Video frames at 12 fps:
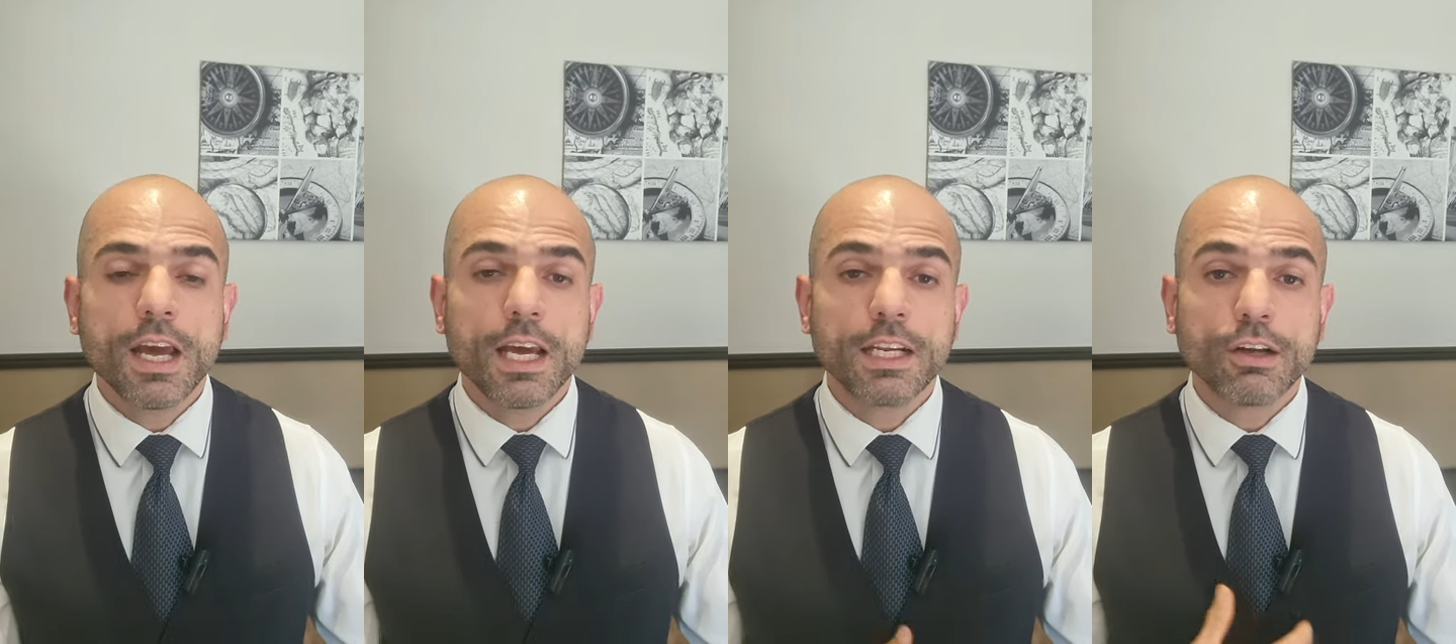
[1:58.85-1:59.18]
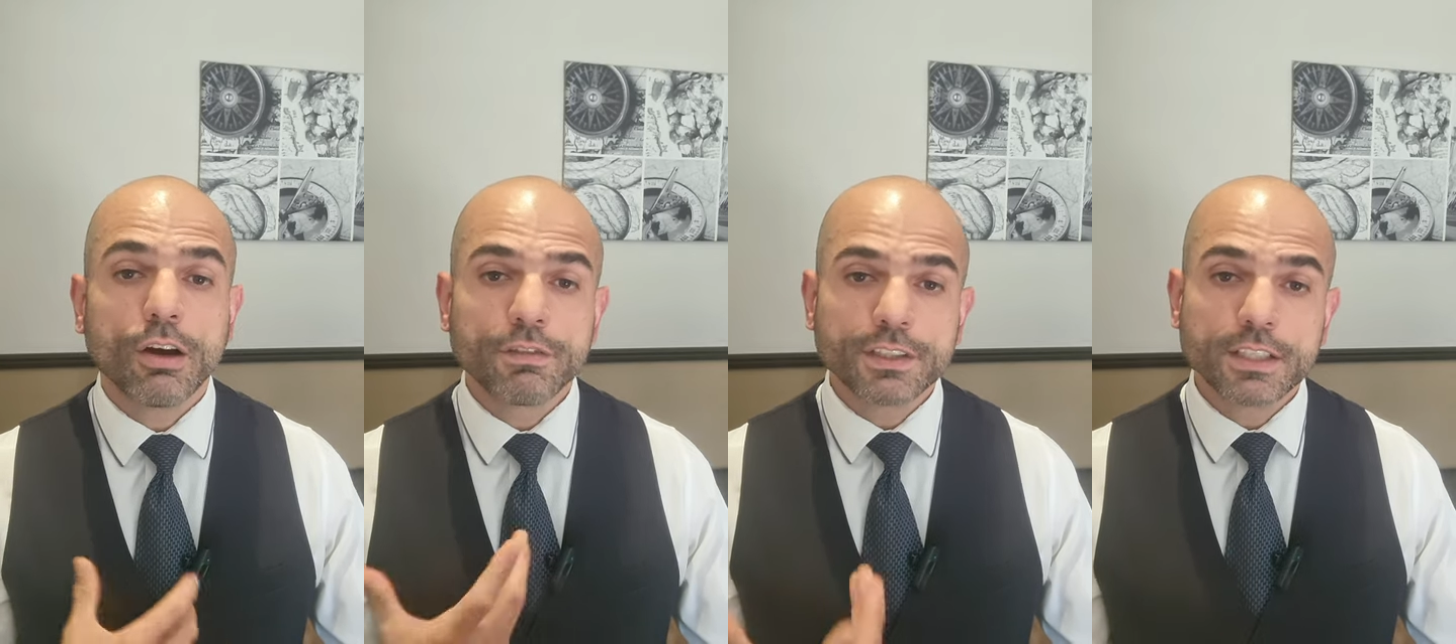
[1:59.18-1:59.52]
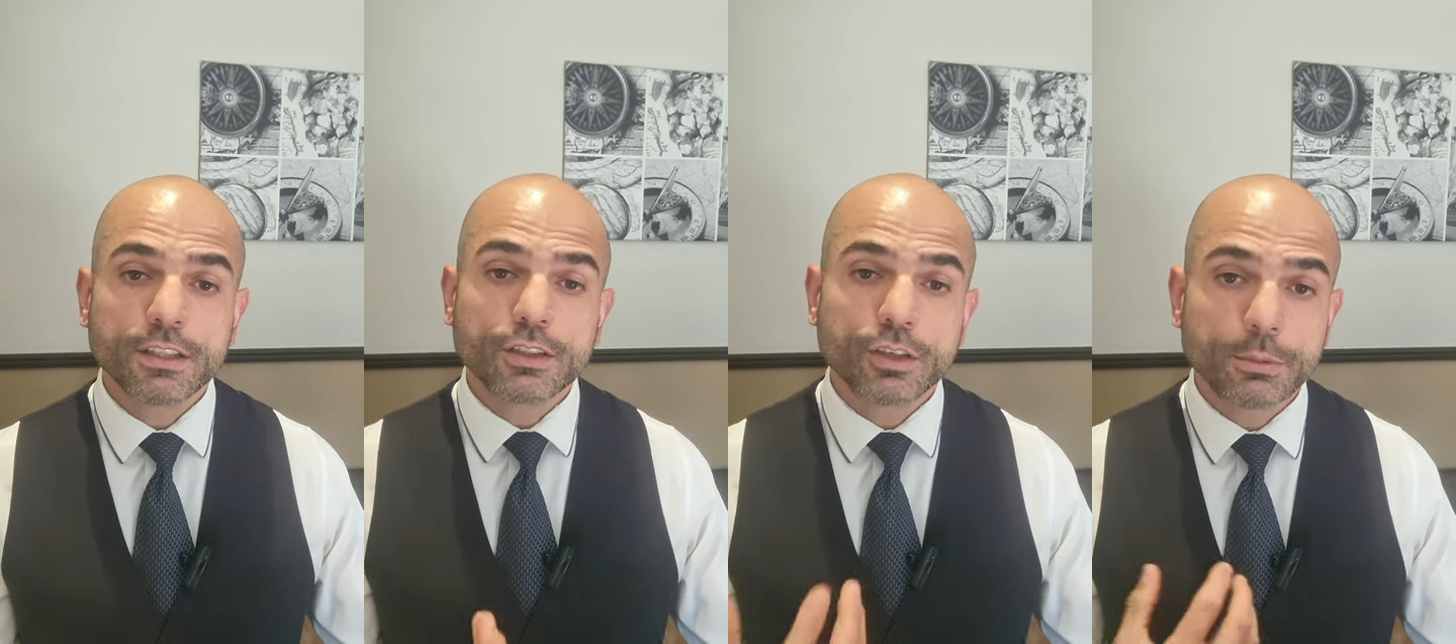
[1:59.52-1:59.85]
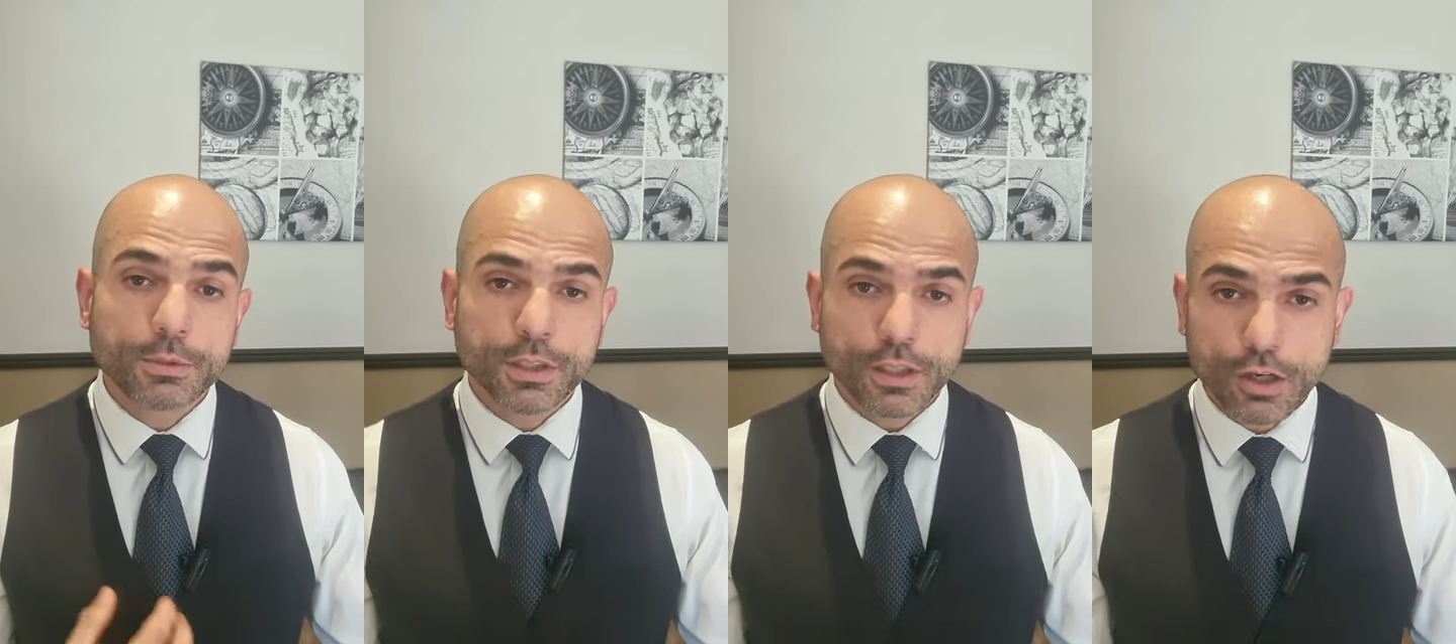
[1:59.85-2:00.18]
And obviously the
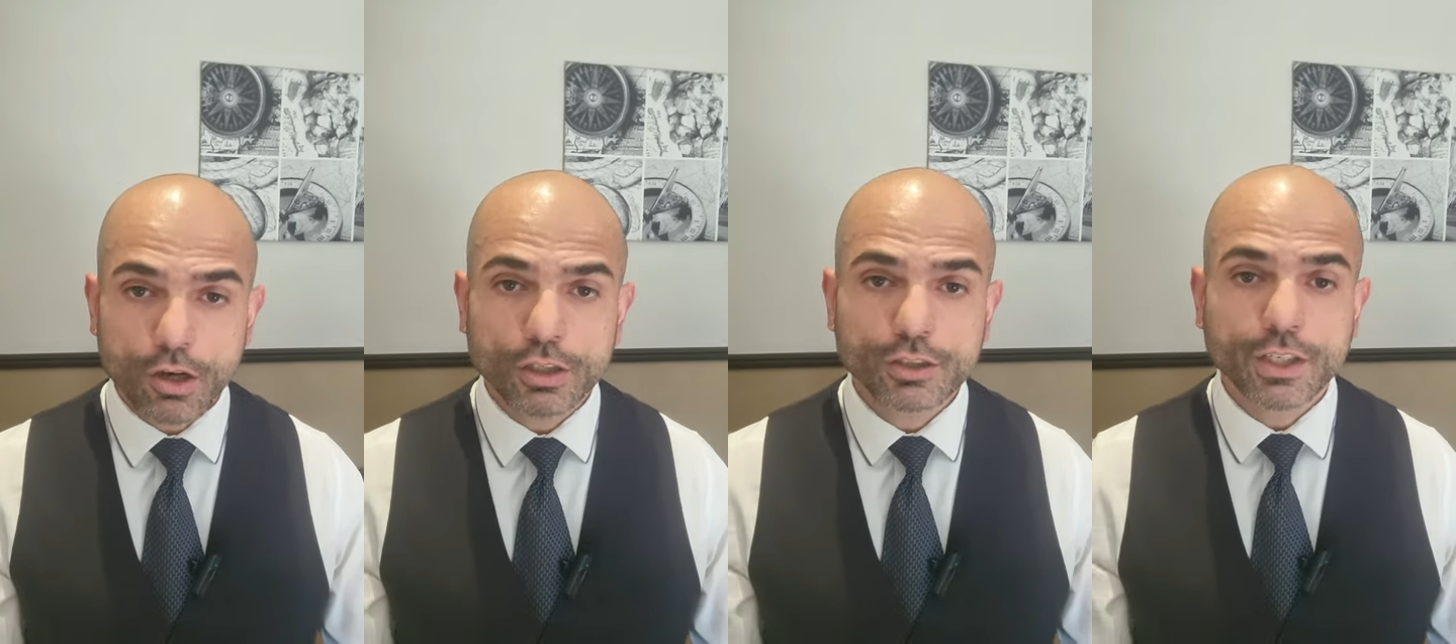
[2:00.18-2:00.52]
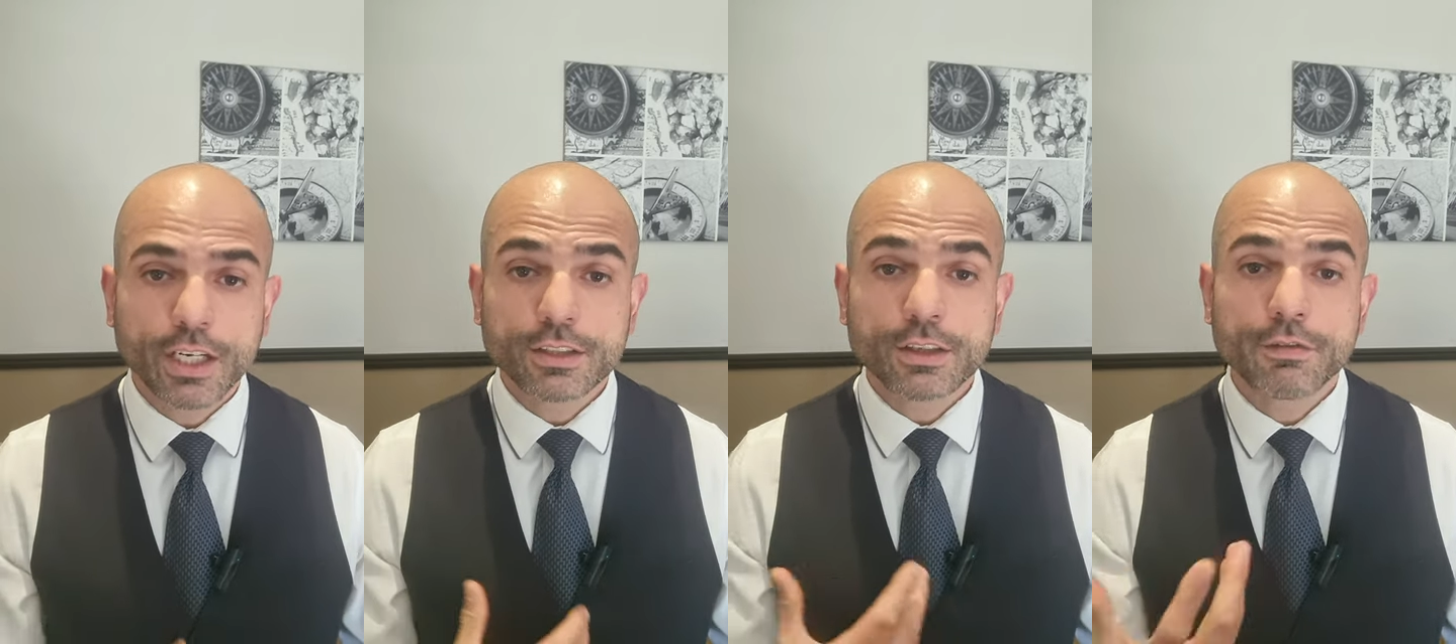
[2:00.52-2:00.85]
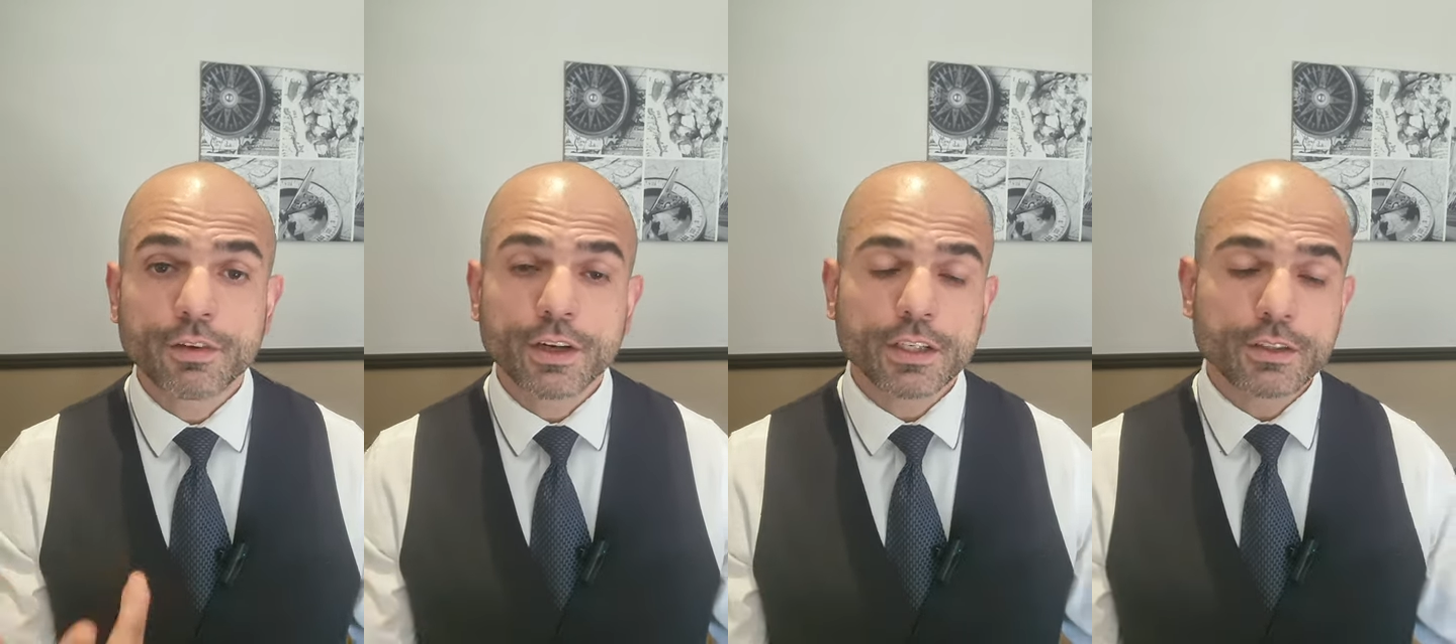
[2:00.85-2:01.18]
terms of the contract. So for